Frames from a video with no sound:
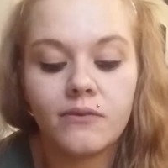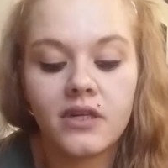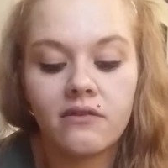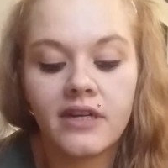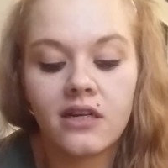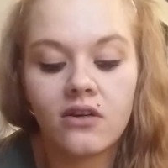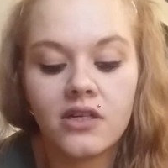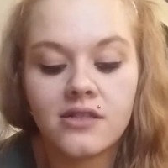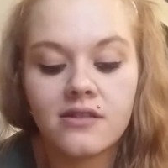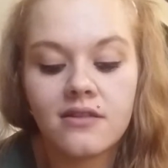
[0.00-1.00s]
when I
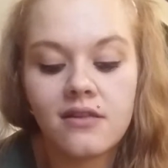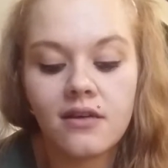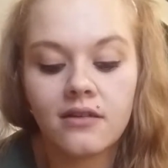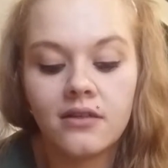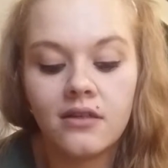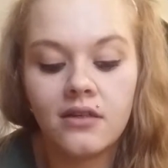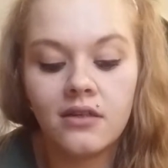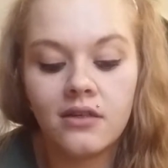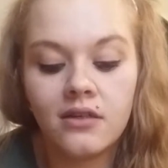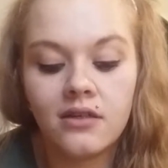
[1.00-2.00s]
realised that
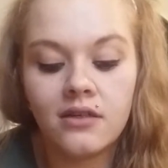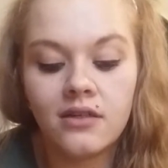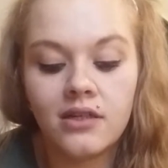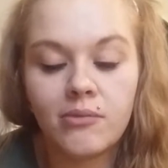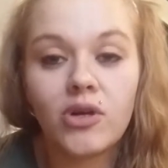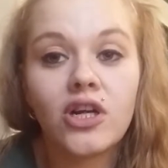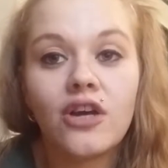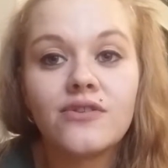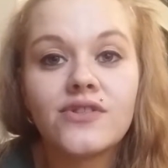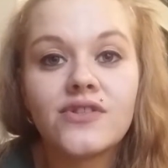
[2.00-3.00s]
my
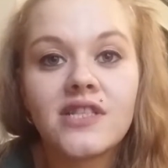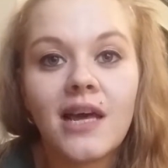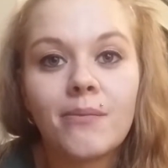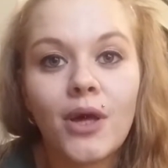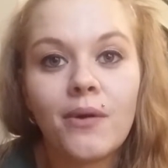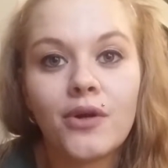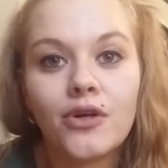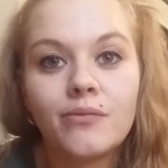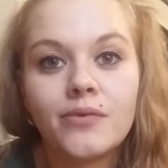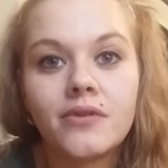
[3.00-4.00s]
clothes just kept going
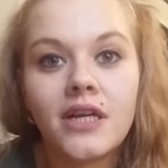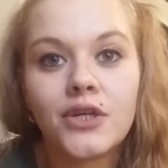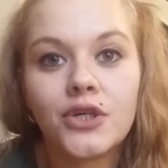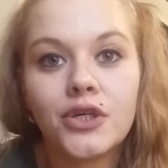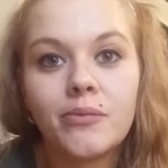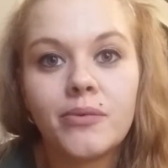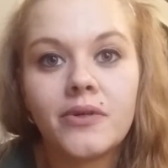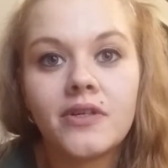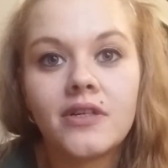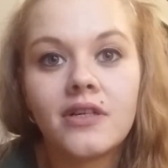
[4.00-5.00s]
up and up
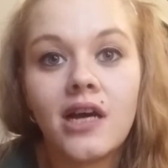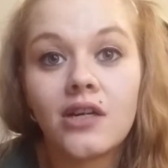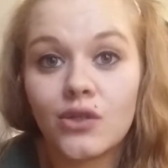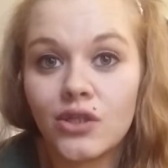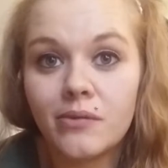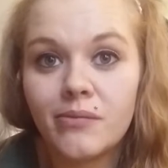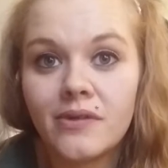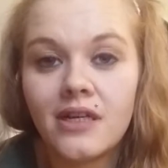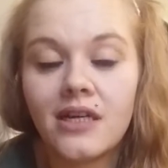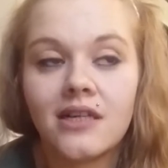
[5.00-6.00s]
and up,
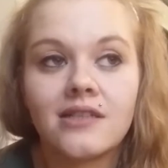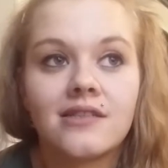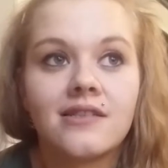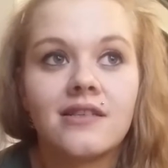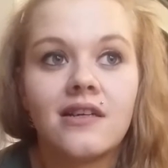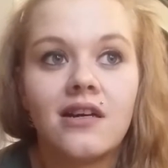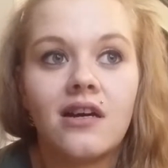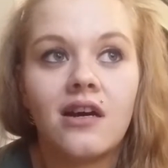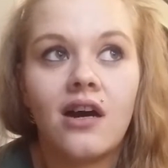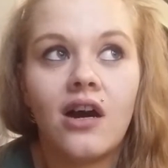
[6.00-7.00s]
and
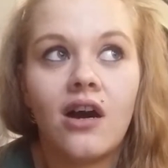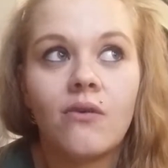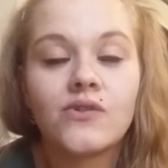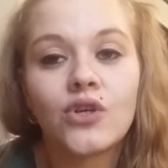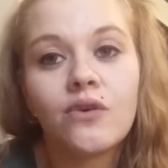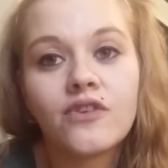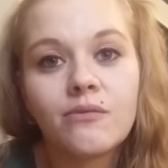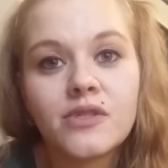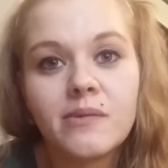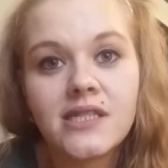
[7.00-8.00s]
I was
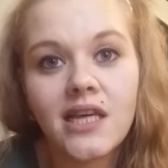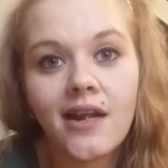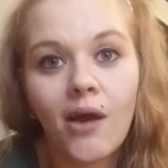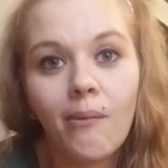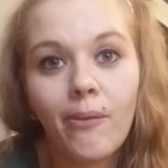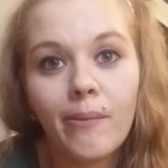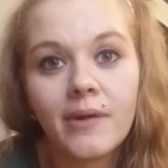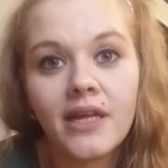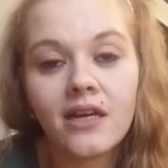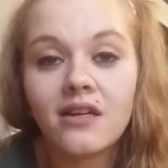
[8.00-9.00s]
uncomfortable to be seen out in
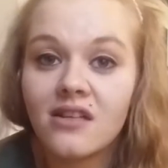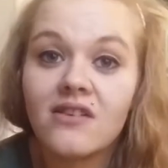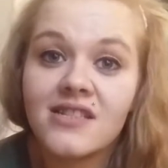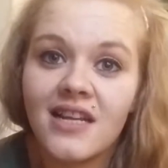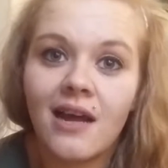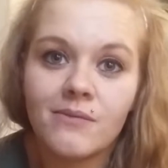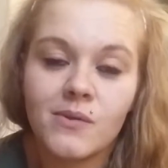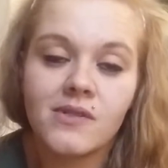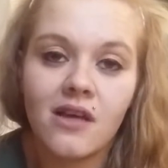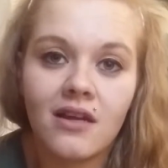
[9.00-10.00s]
public. I still am
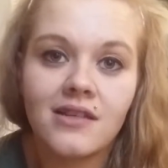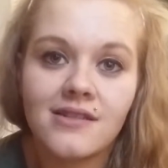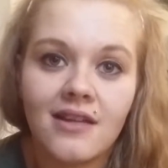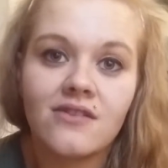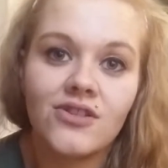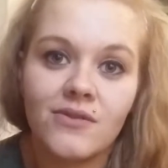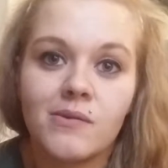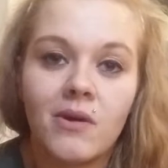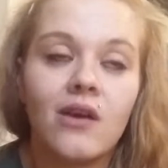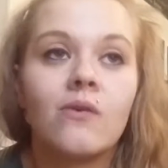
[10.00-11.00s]
to a certain extent due
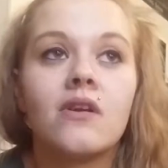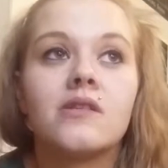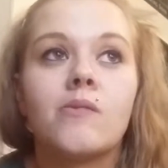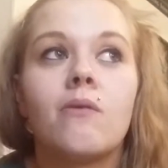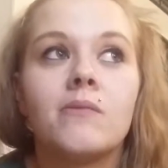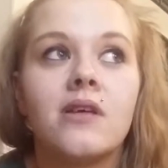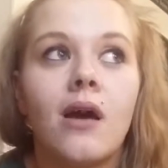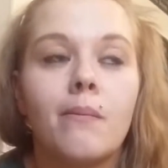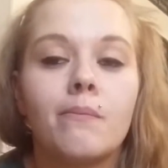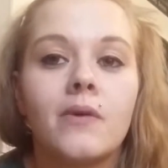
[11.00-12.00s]
to my illness, but
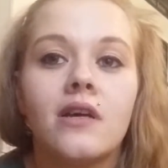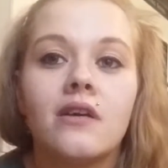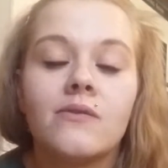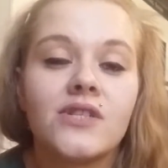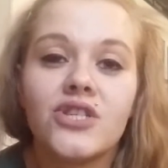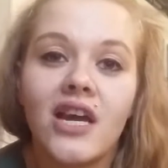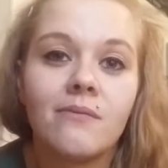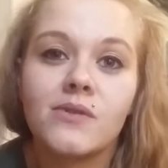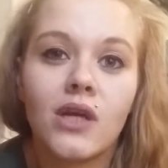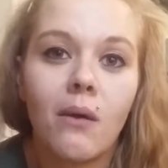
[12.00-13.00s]
I was
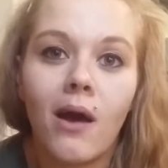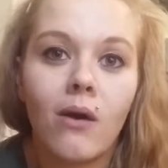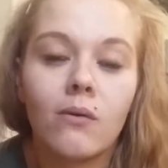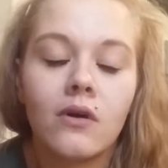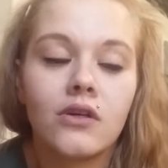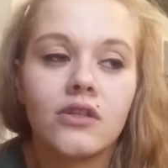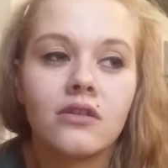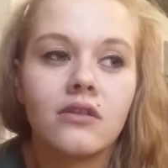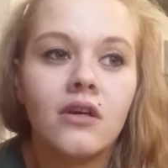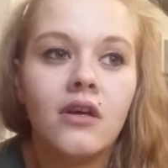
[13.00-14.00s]
ashamed to go out. I
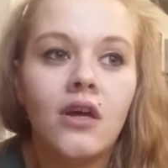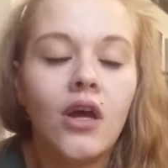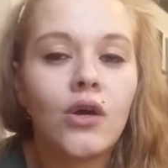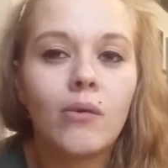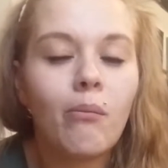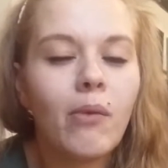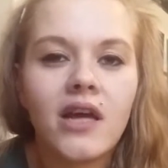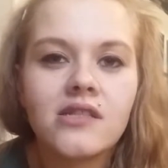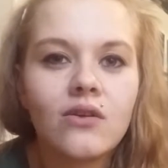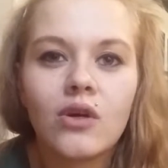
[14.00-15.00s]
couldn't
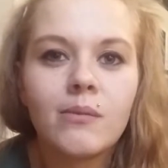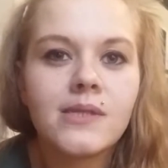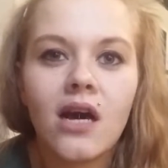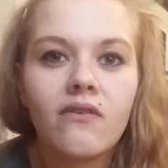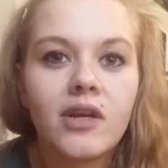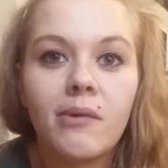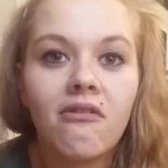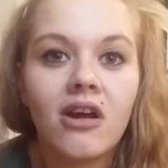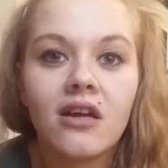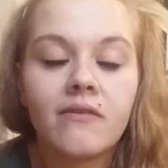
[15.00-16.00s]
bear to look at myself in the
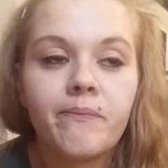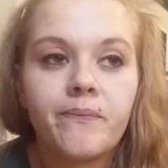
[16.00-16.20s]
mirror.